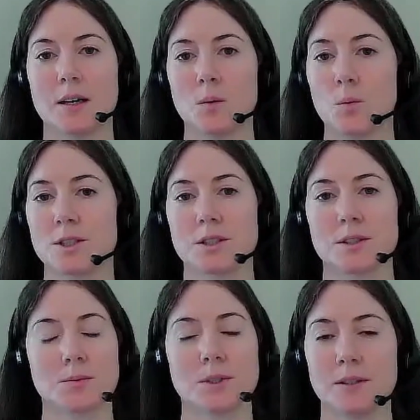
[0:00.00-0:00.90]
which
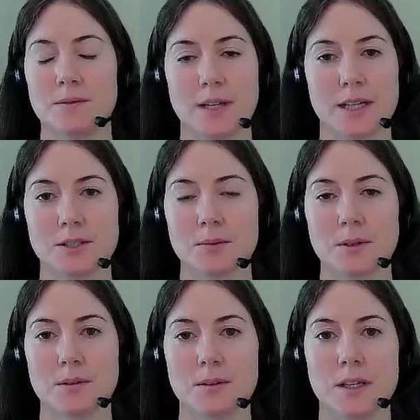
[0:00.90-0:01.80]
is really fast growth.